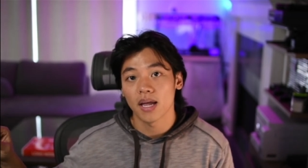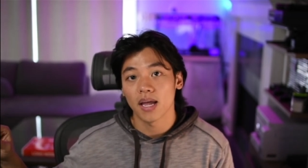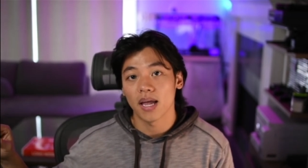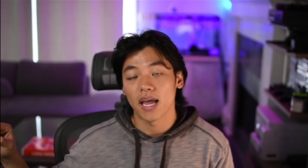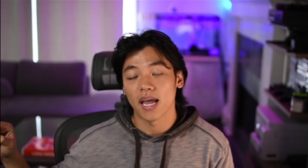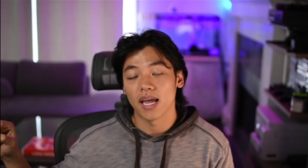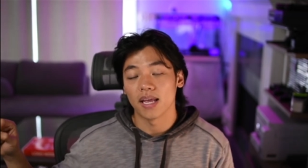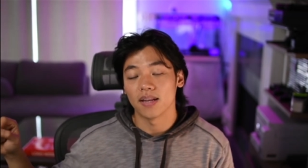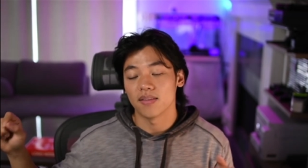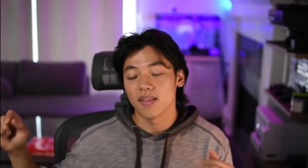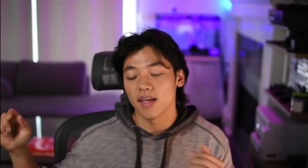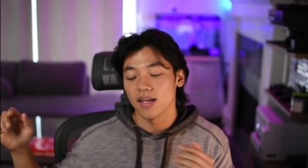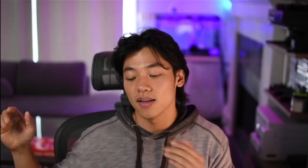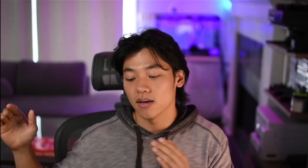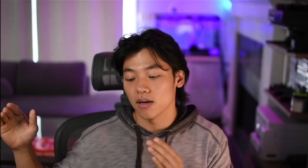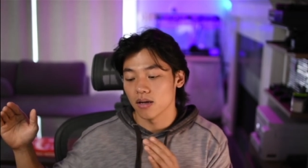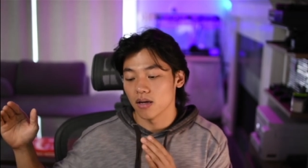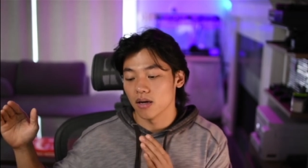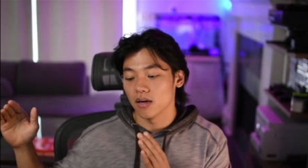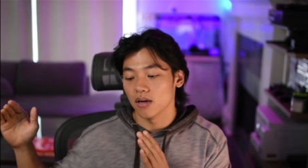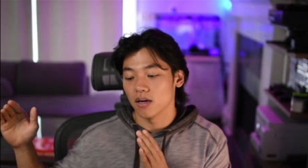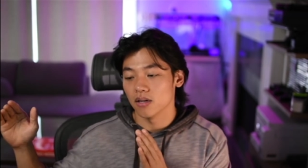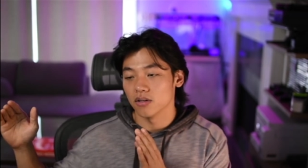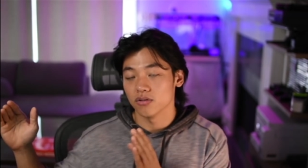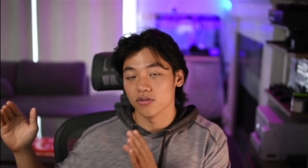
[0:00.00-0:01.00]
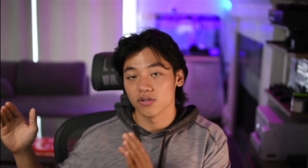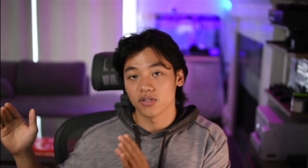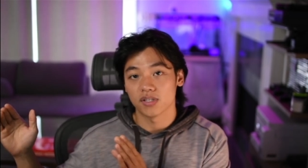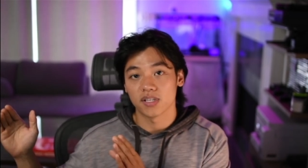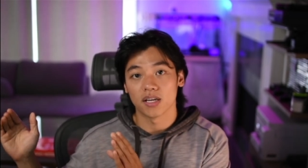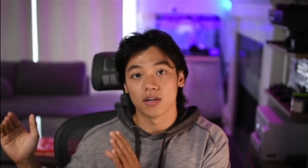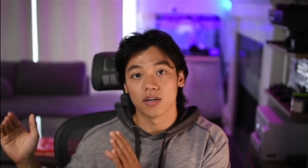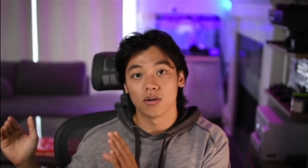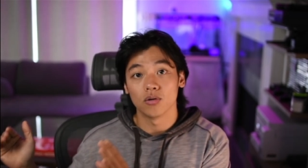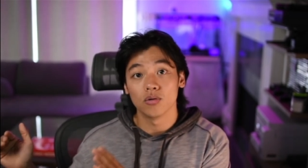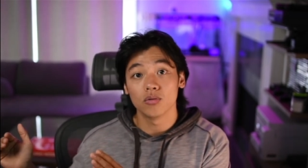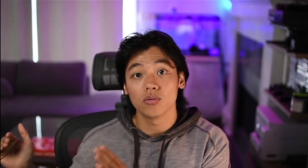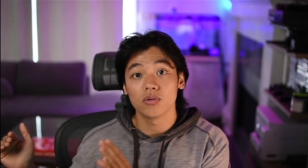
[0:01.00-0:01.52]
and then understand
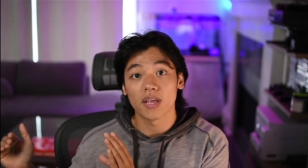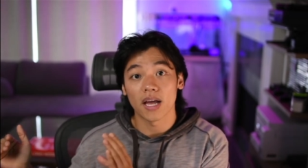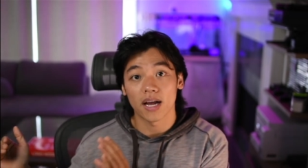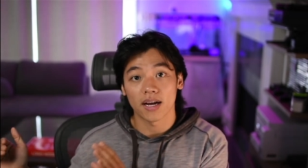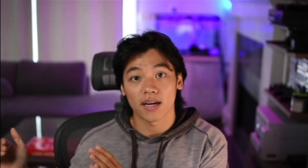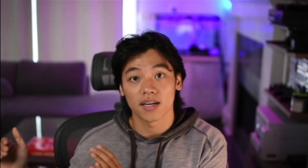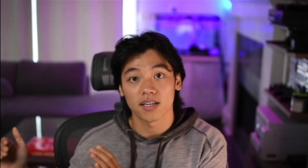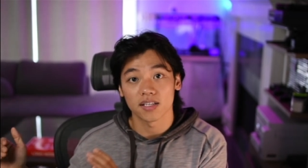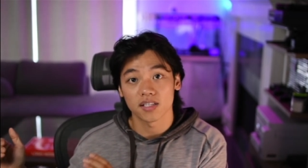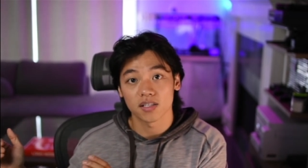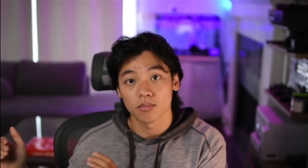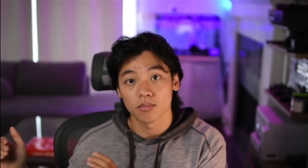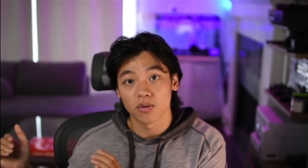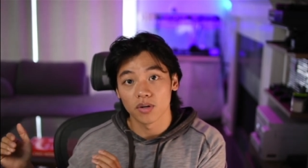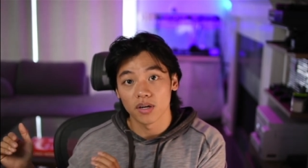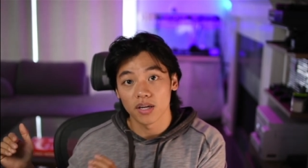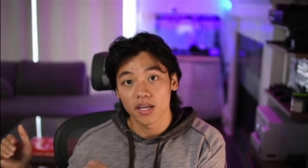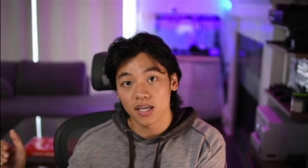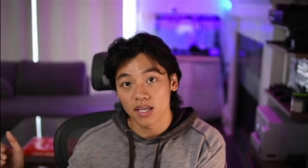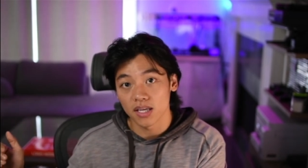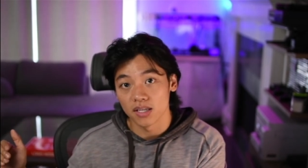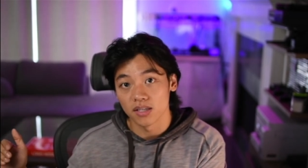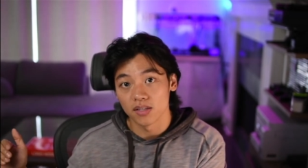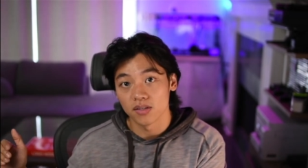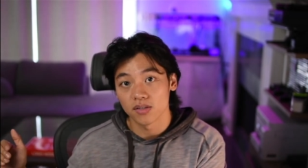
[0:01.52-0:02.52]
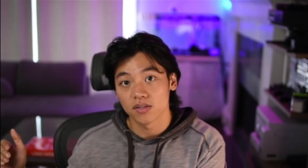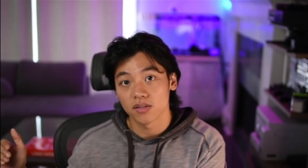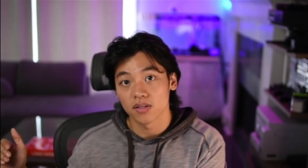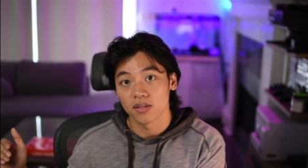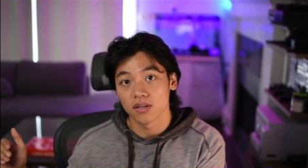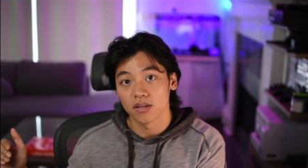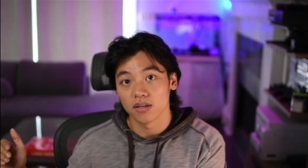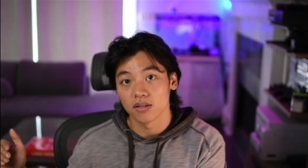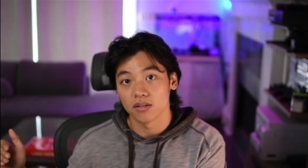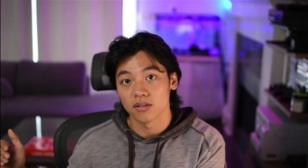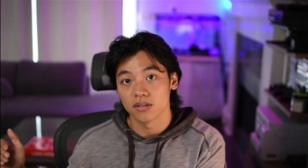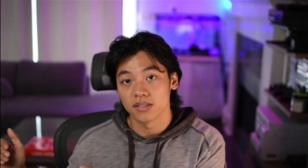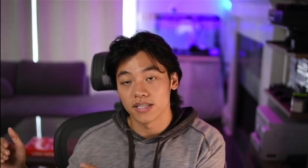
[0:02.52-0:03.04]
who that customer is
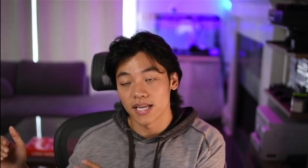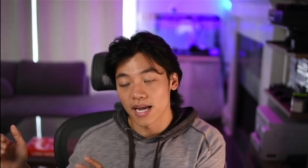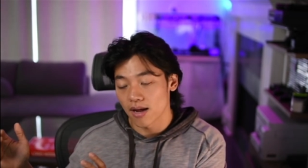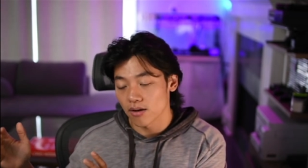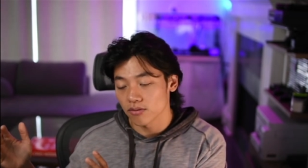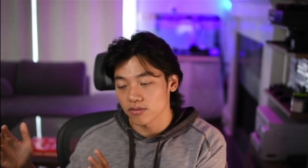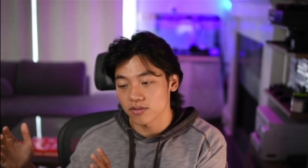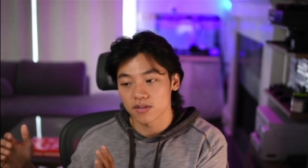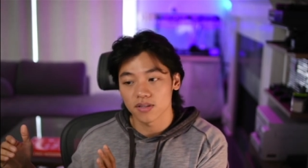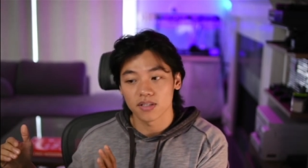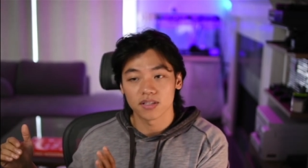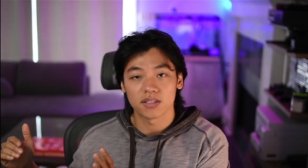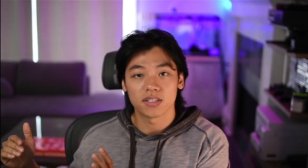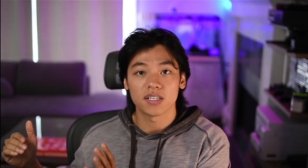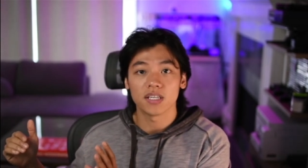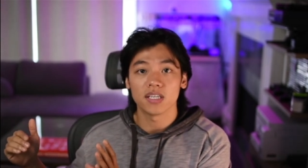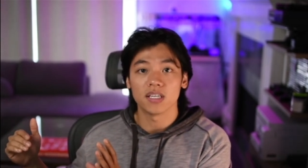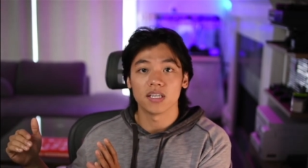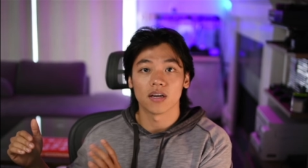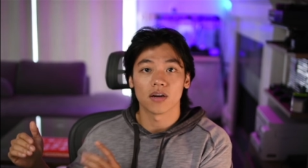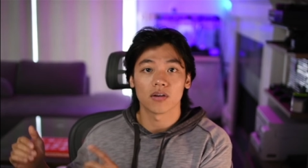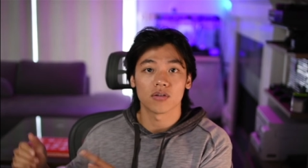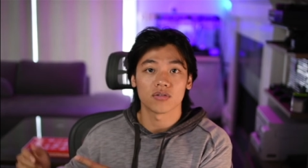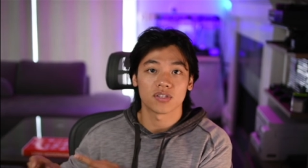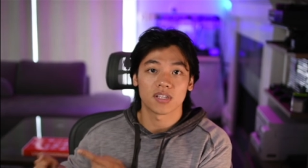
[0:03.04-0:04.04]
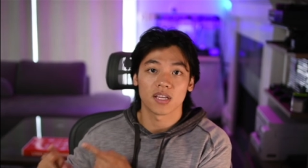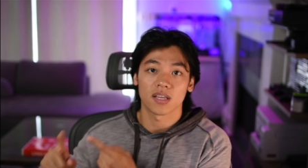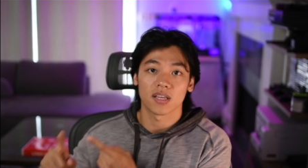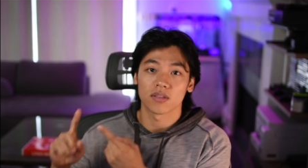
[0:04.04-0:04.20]
down to the T, understand their